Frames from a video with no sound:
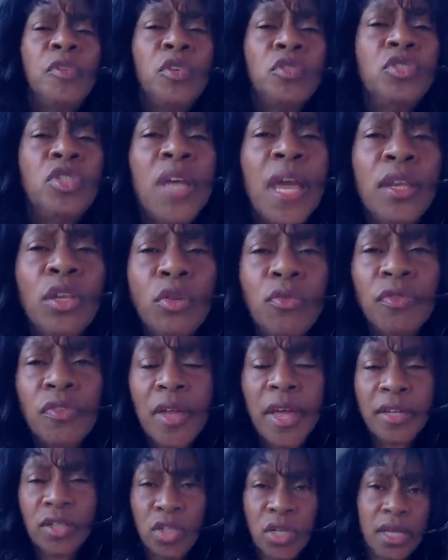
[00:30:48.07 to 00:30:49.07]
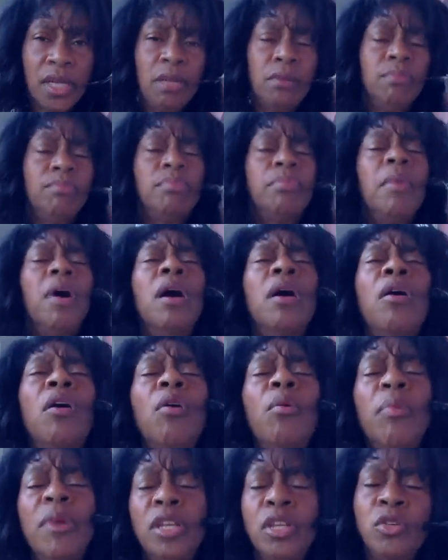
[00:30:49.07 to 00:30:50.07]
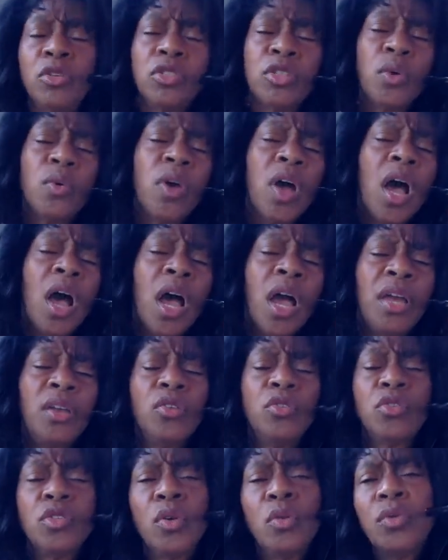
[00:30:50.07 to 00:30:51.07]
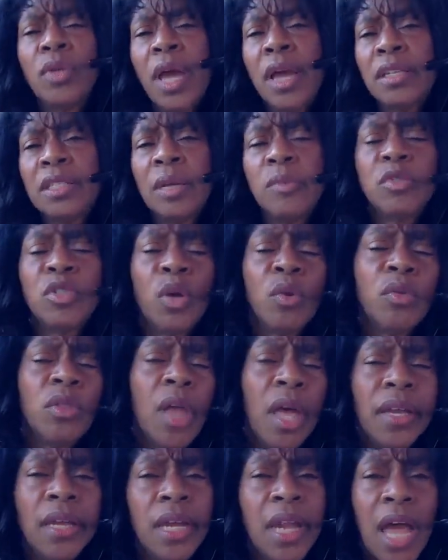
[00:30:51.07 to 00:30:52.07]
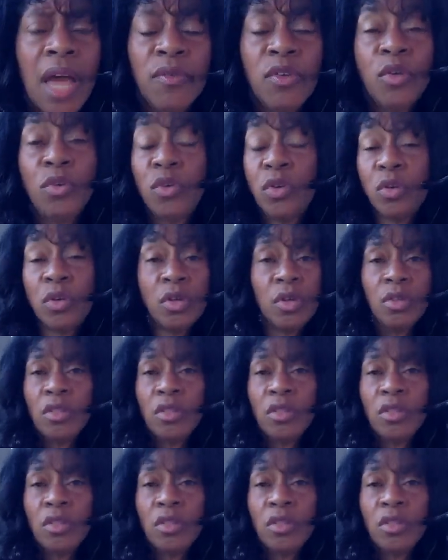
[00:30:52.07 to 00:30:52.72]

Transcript: genuflecting. Oh, but you're so kind, you're so nice, I'm so lucky to have you.